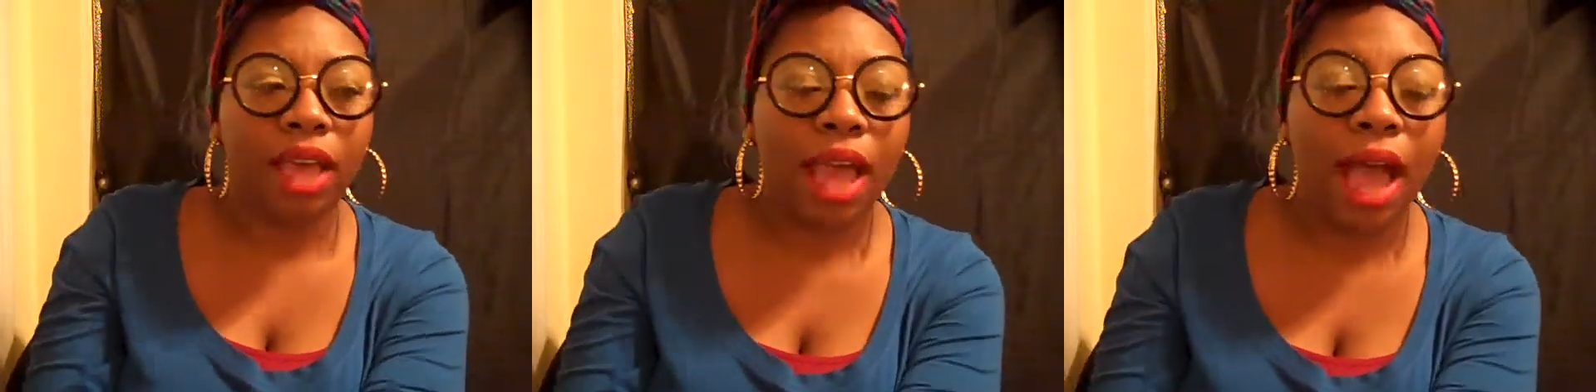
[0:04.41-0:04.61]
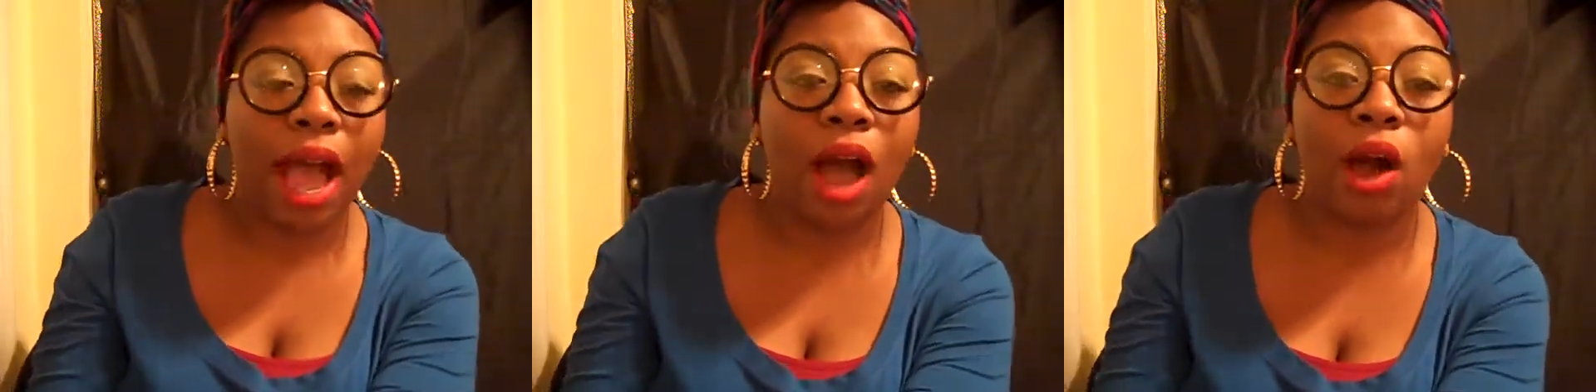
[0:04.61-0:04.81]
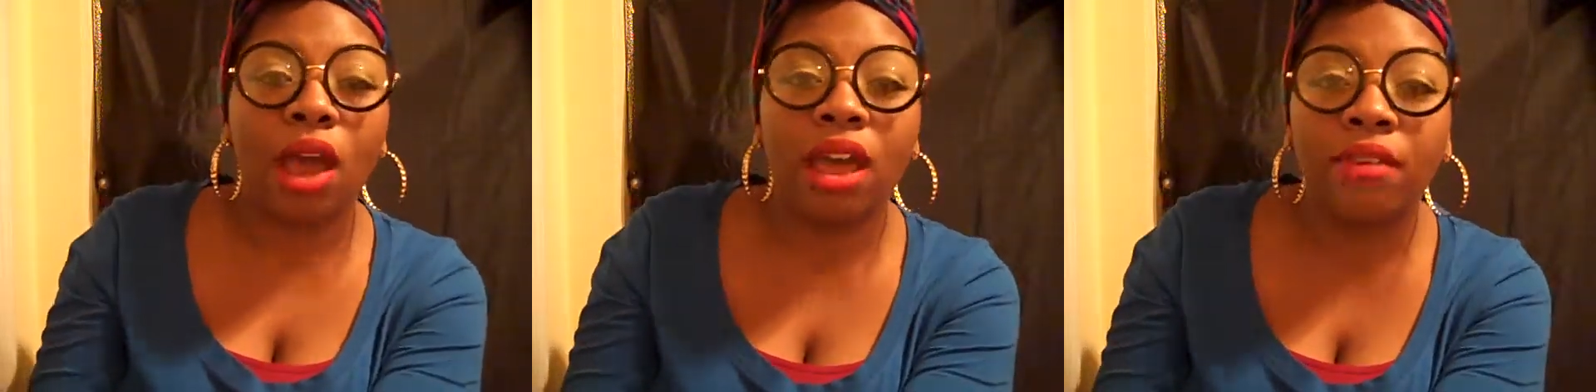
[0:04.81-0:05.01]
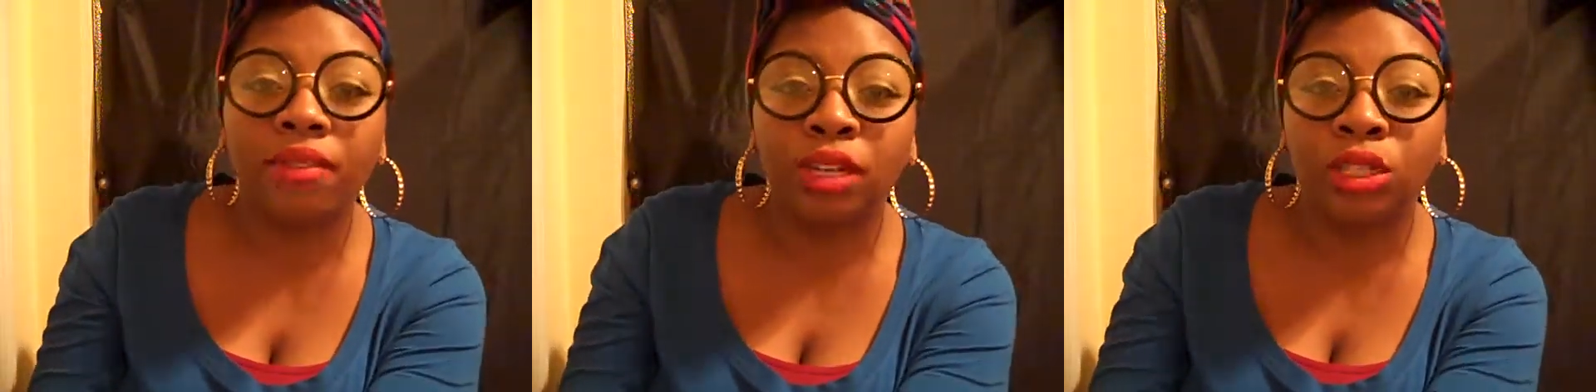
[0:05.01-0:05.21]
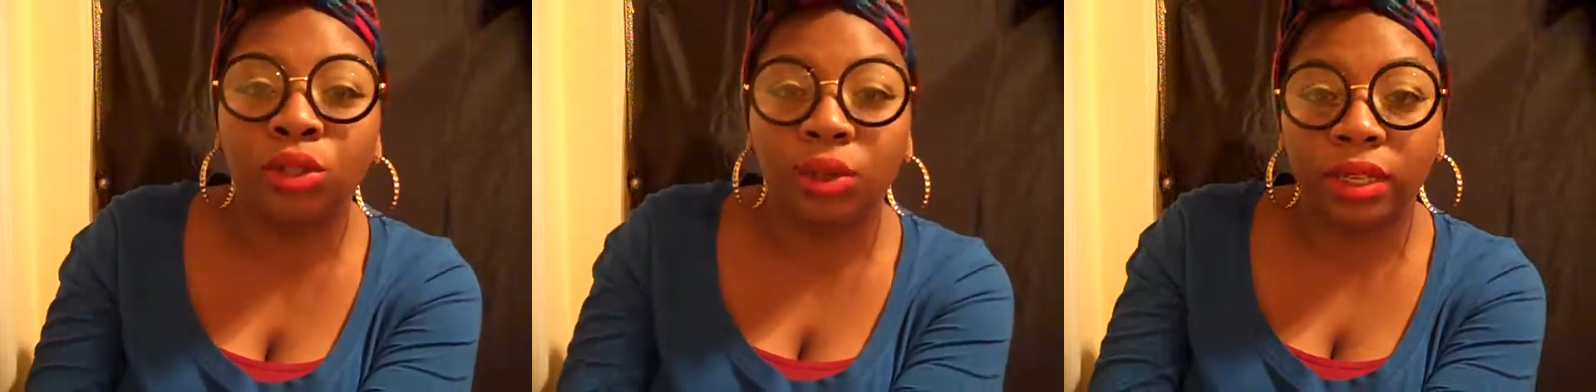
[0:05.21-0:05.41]

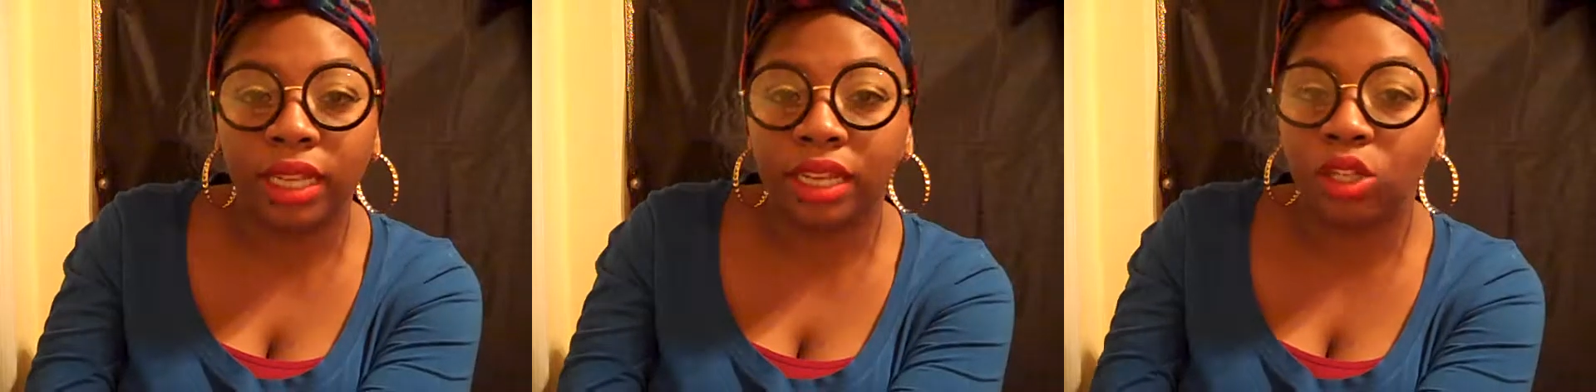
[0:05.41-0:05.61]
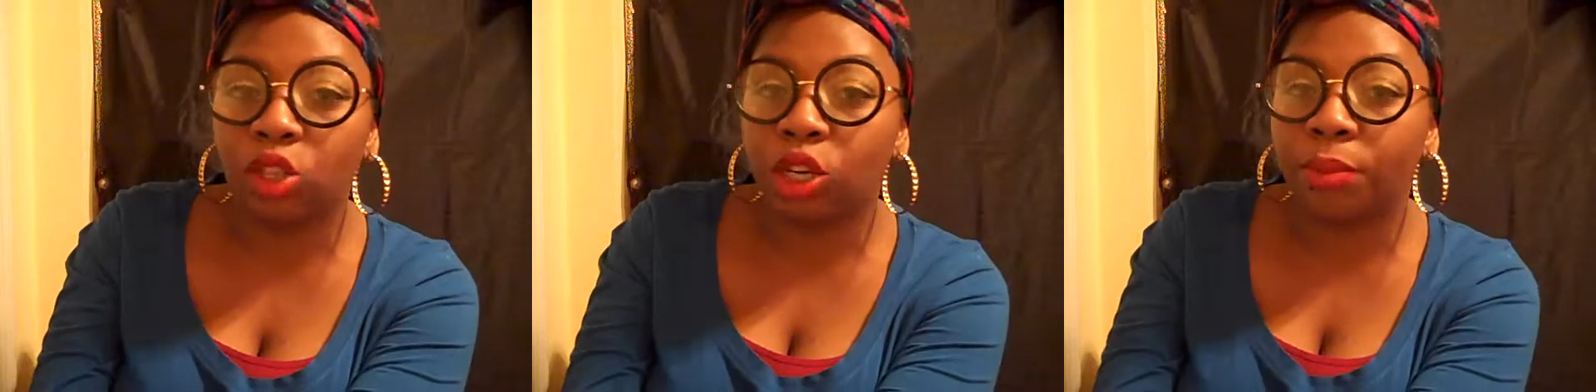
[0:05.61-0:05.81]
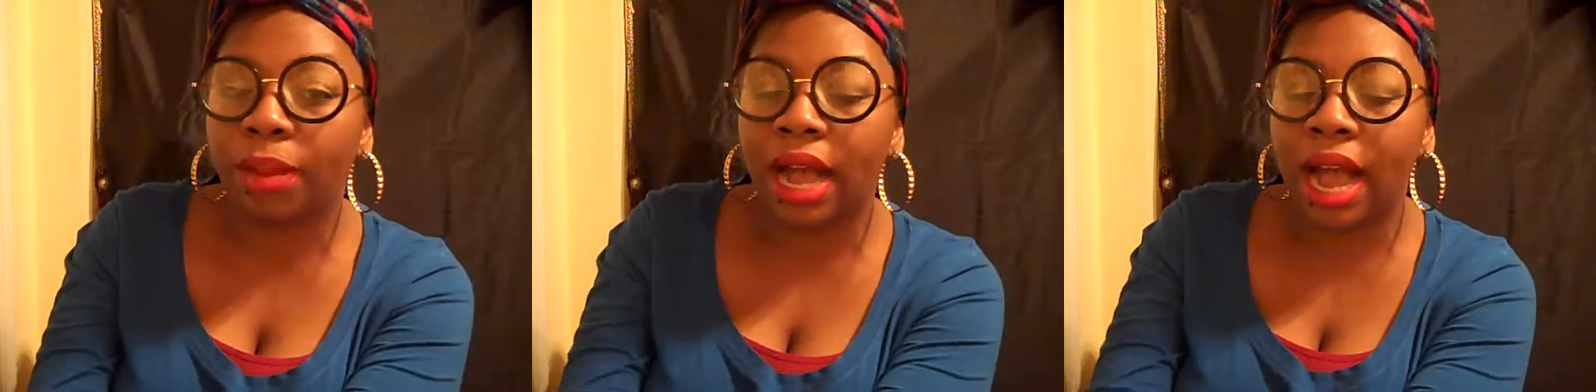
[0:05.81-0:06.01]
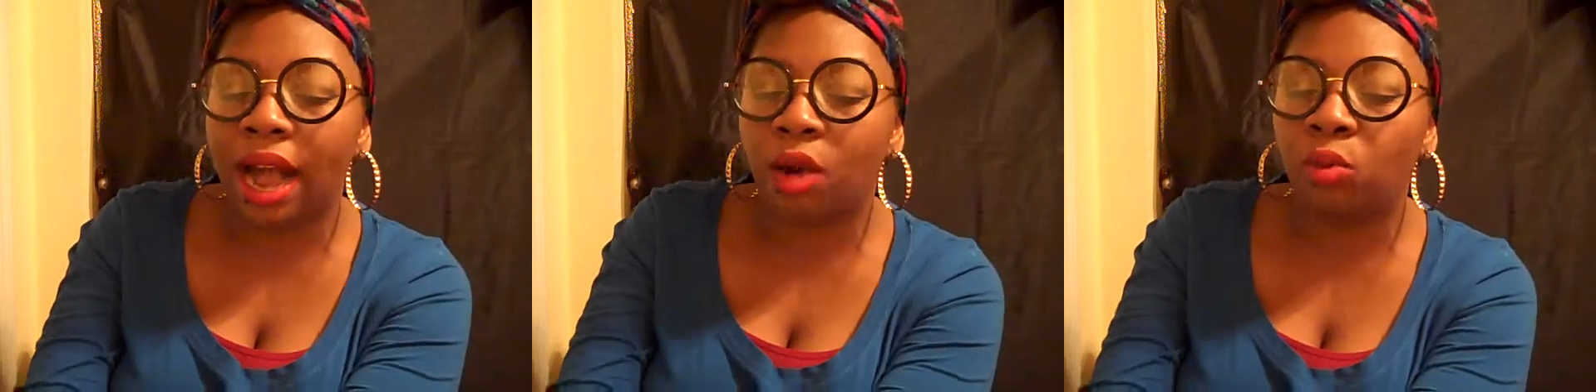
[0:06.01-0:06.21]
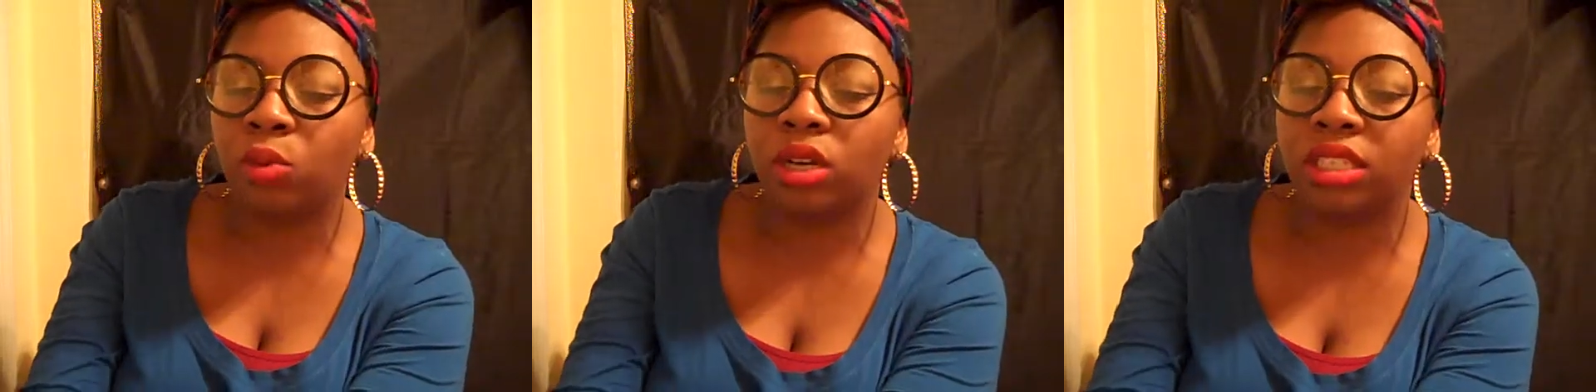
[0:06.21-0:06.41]
However, during that trip,
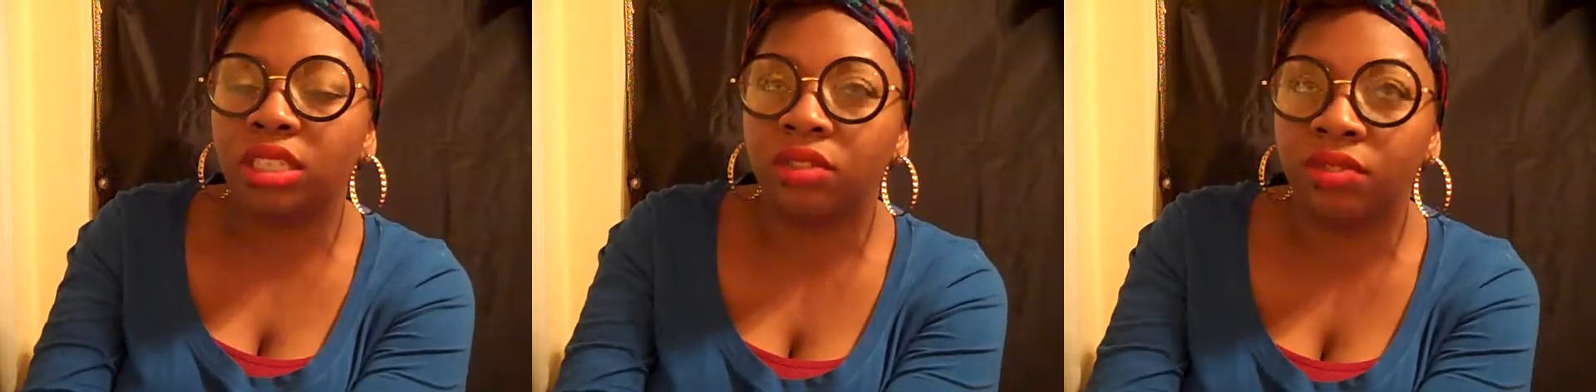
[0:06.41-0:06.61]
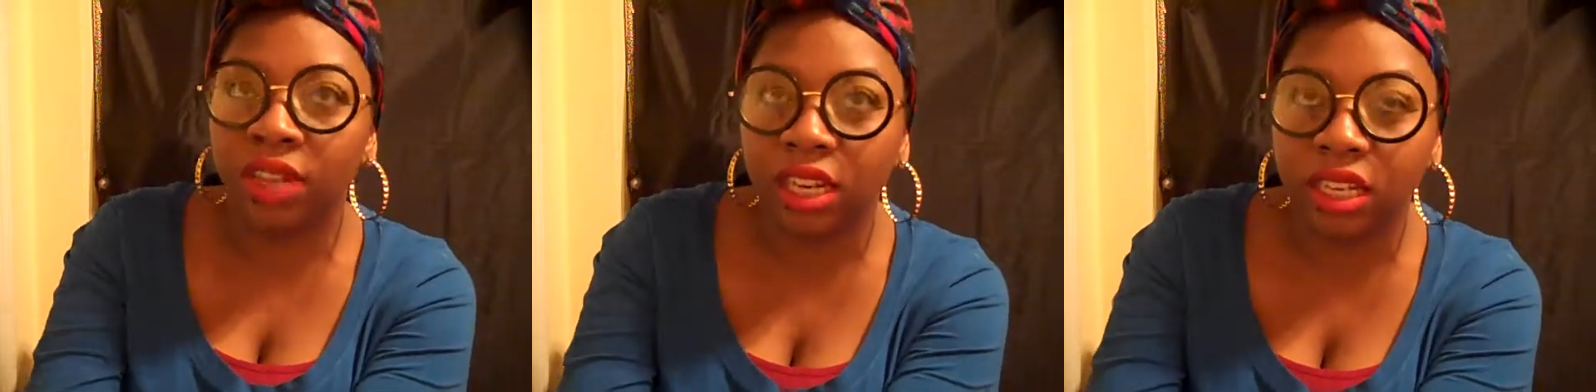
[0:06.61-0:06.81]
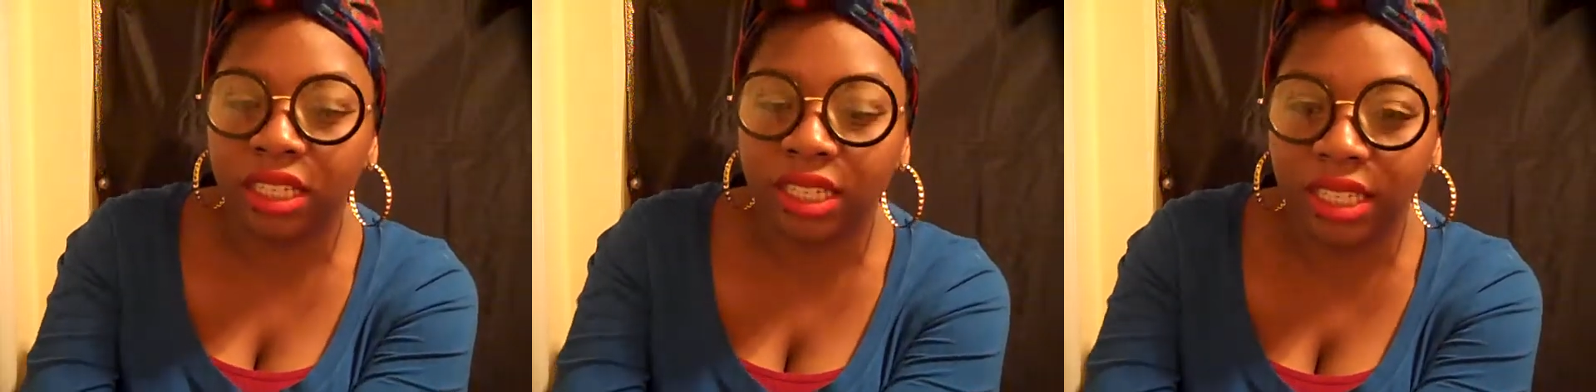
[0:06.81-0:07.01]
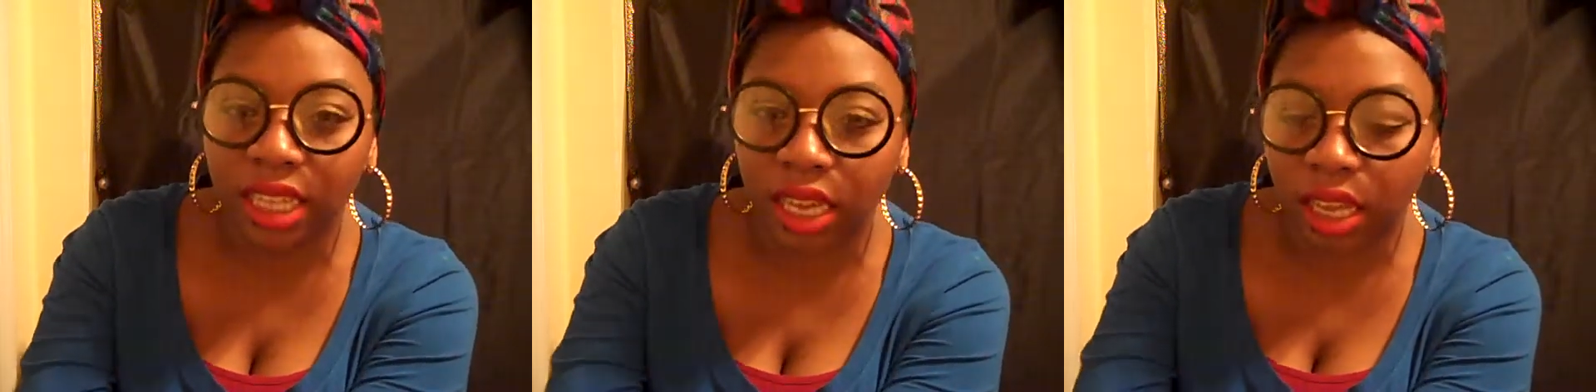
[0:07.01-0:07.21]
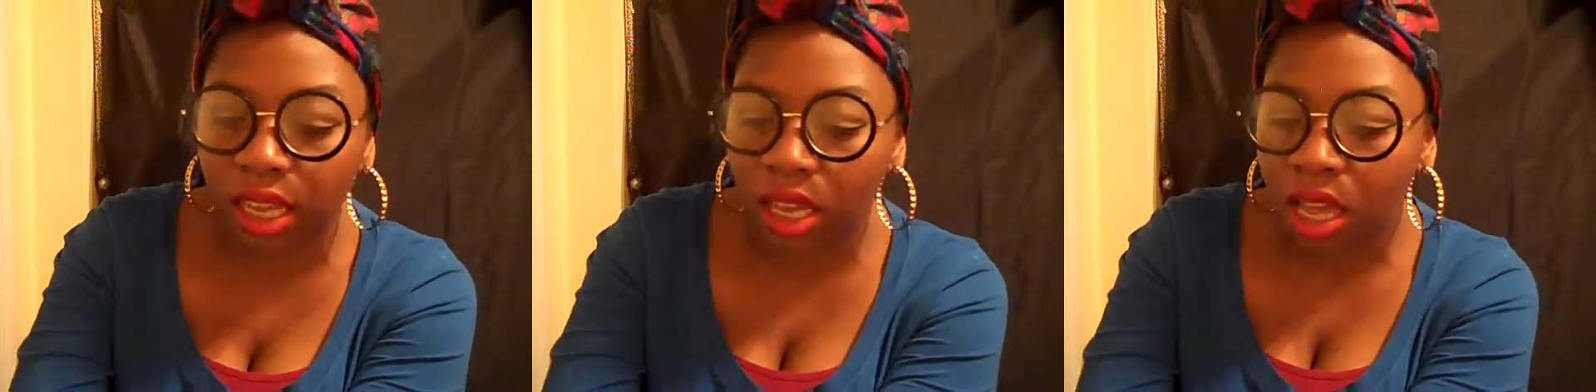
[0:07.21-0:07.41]
I was very
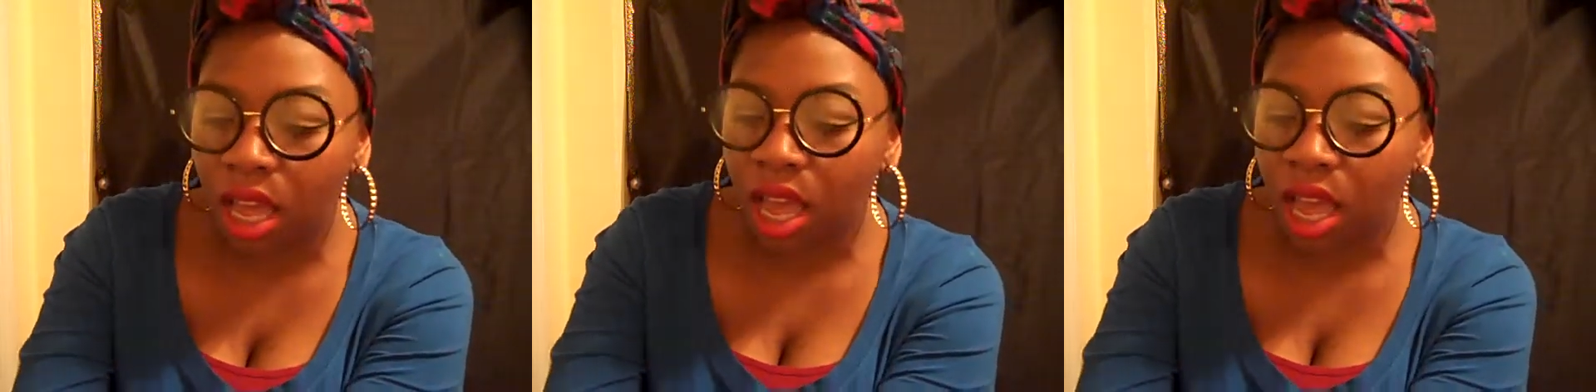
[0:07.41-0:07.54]
sick.